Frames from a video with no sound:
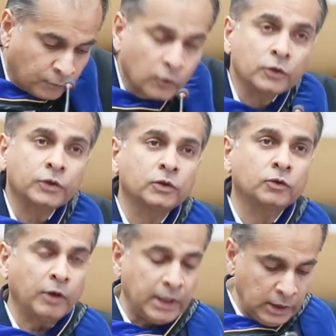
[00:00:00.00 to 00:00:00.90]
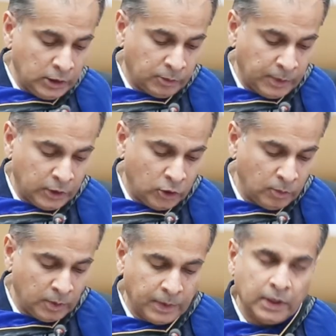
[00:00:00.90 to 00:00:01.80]
Of course, training to be a
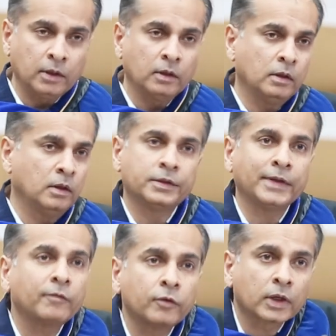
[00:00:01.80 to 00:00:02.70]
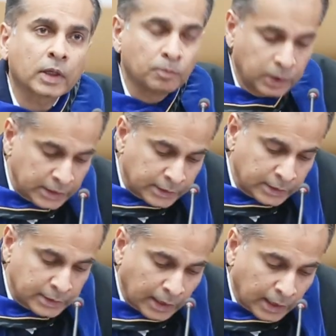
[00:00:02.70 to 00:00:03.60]
human being is never a
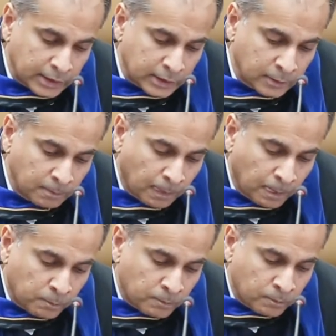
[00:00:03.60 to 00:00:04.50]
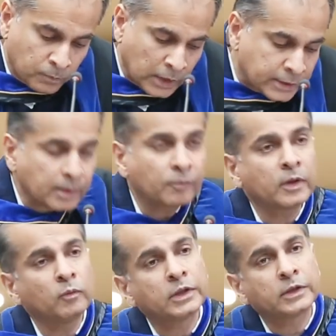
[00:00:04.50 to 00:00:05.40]
completed task. It's
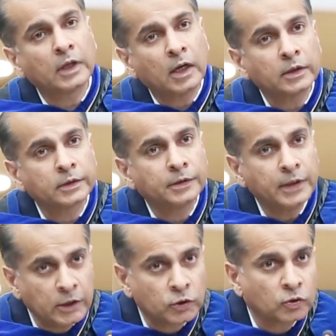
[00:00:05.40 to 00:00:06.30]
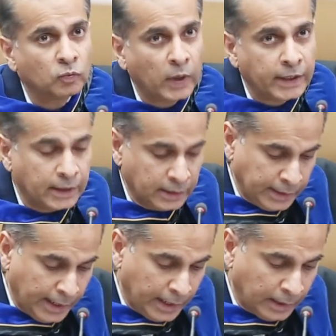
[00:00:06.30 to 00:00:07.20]
something we start each
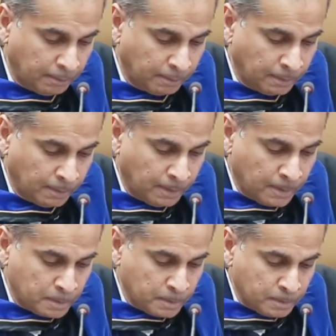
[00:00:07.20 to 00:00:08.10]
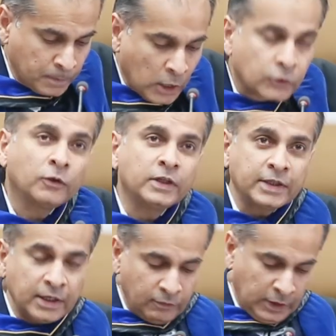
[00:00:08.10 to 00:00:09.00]
waking day. So
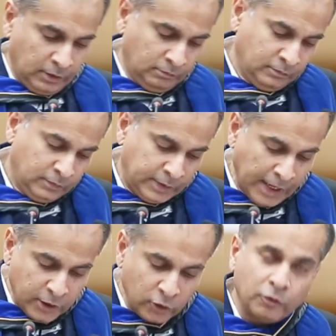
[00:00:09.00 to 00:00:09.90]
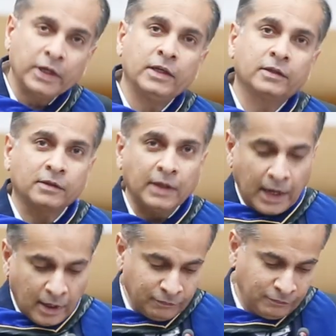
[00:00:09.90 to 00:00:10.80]
this evening, take your ease,
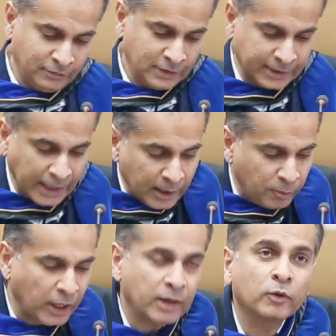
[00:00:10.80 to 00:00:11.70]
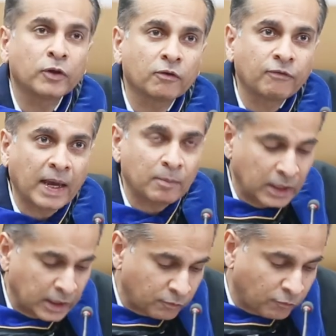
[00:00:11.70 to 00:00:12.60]
laugh, celebrate with your
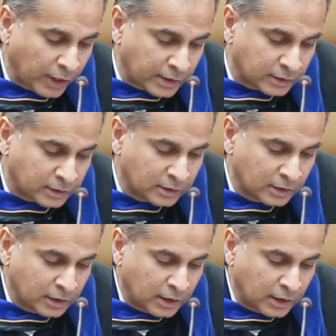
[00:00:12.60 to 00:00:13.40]
family and friends,